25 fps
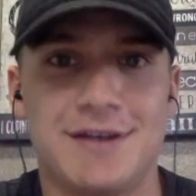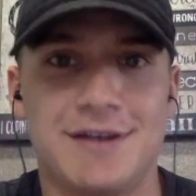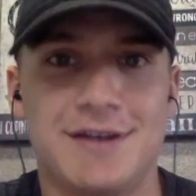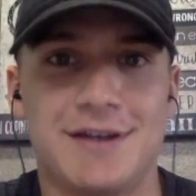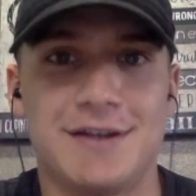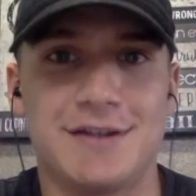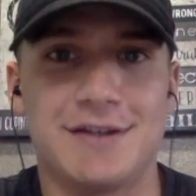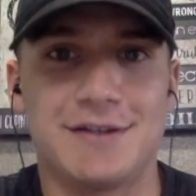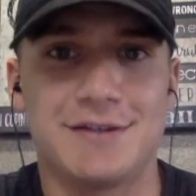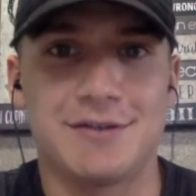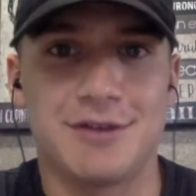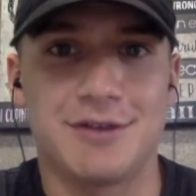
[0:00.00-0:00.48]

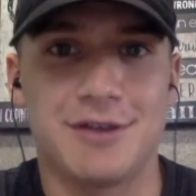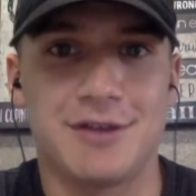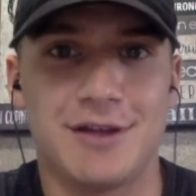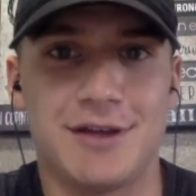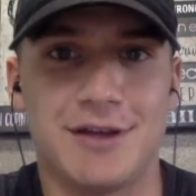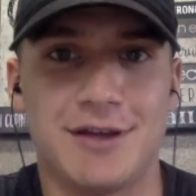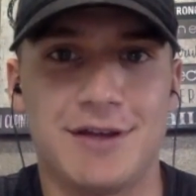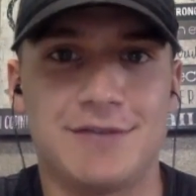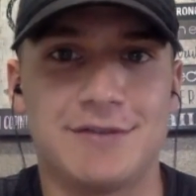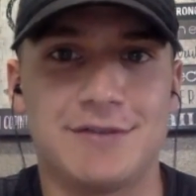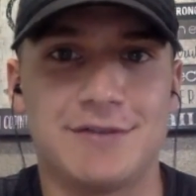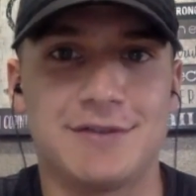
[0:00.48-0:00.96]
days of our
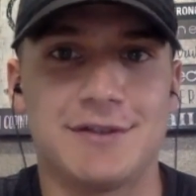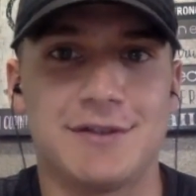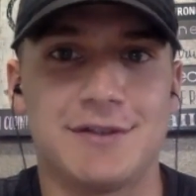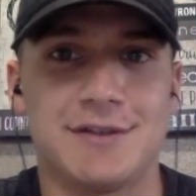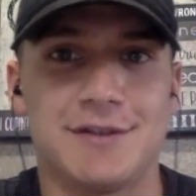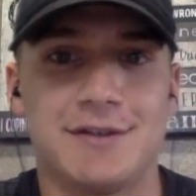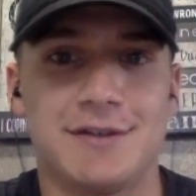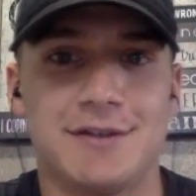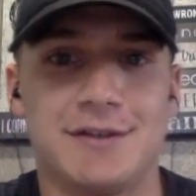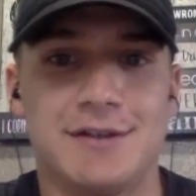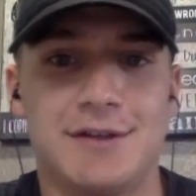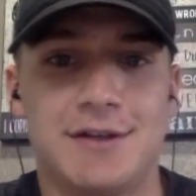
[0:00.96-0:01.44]
lives. And
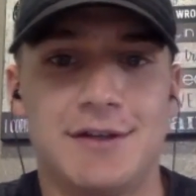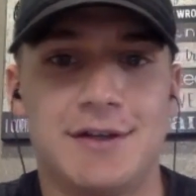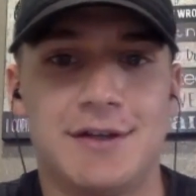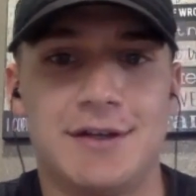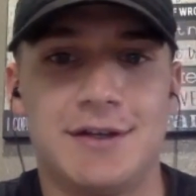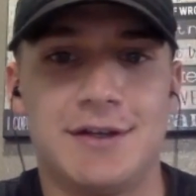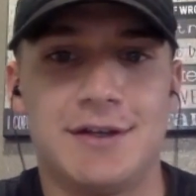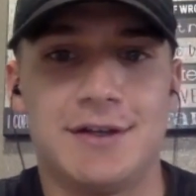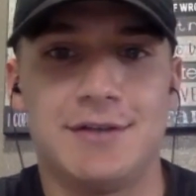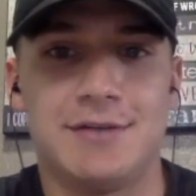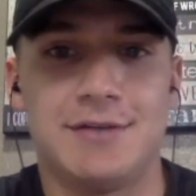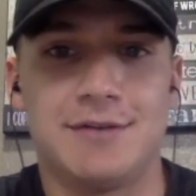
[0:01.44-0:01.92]

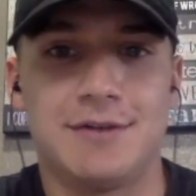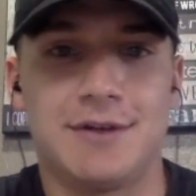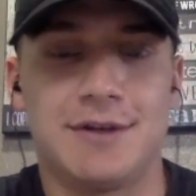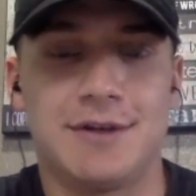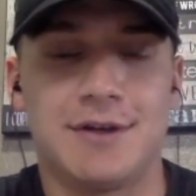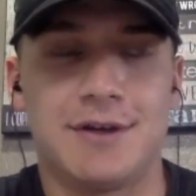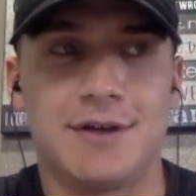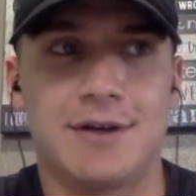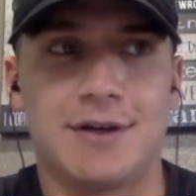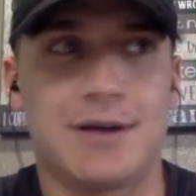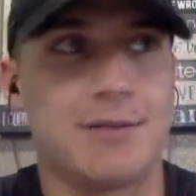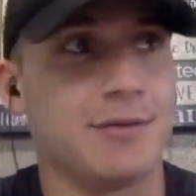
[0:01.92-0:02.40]

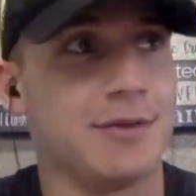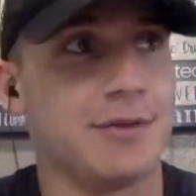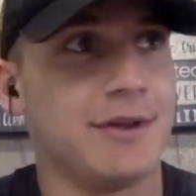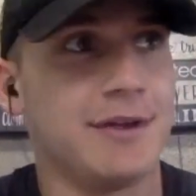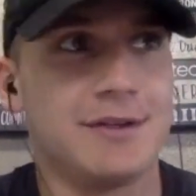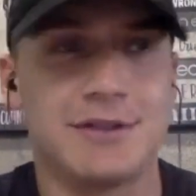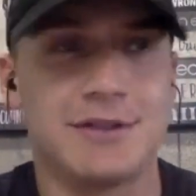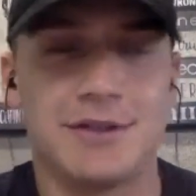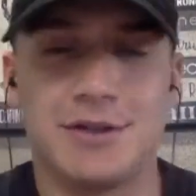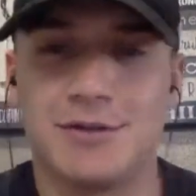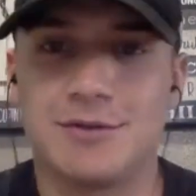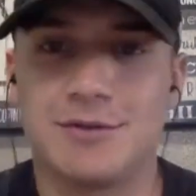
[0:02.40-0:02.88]
a couple of
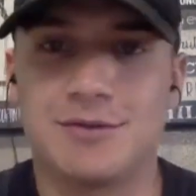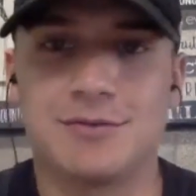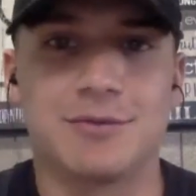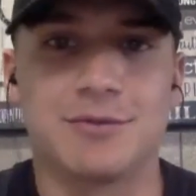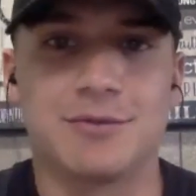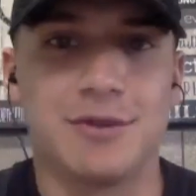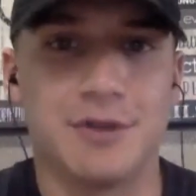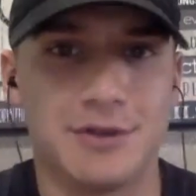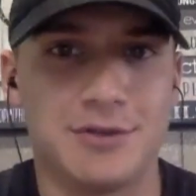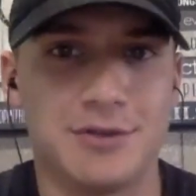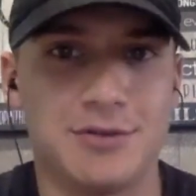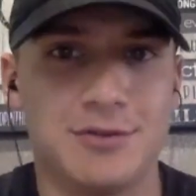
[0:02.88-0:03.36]
days ago, it was
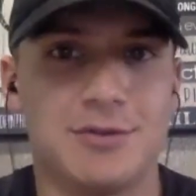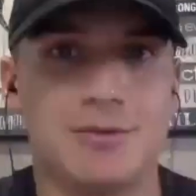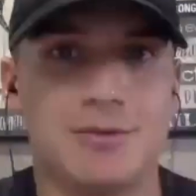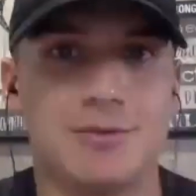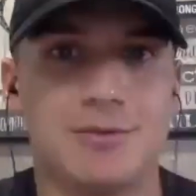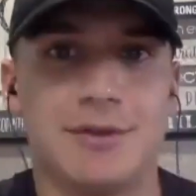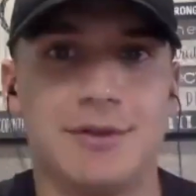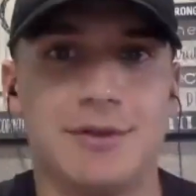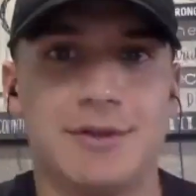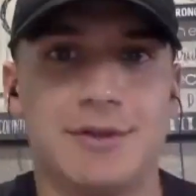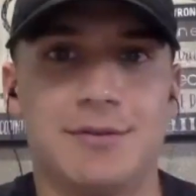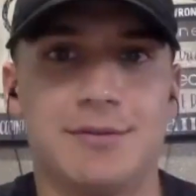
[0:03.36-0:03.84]
really
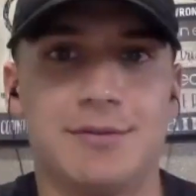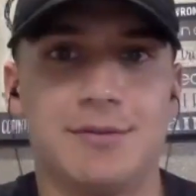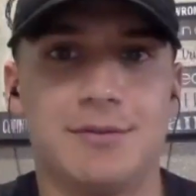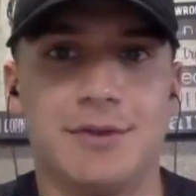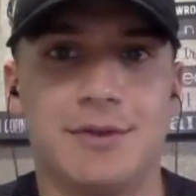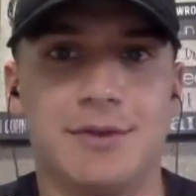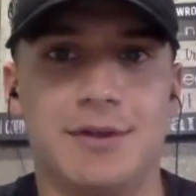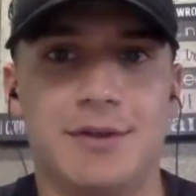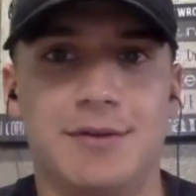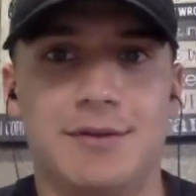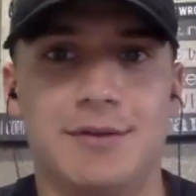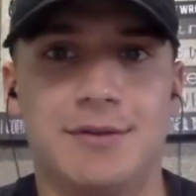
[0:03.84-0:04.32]
cool
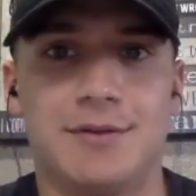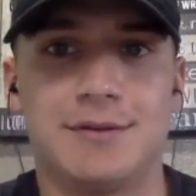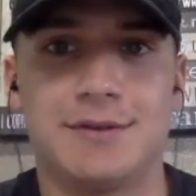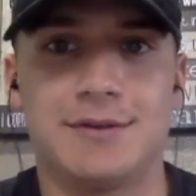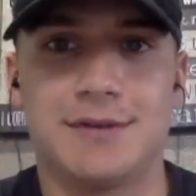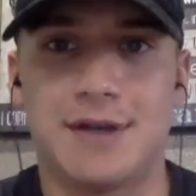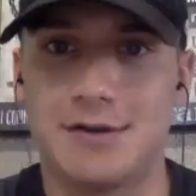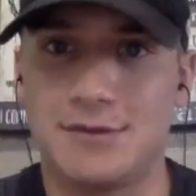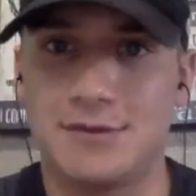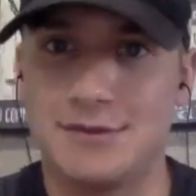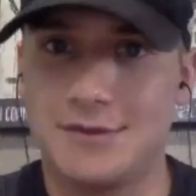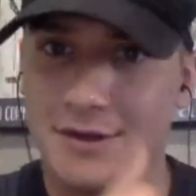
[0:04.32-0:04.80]
when
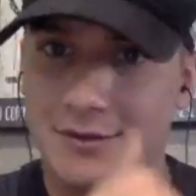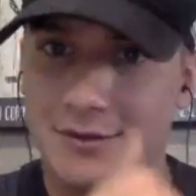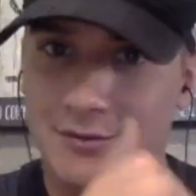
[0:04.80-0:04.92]
San Jose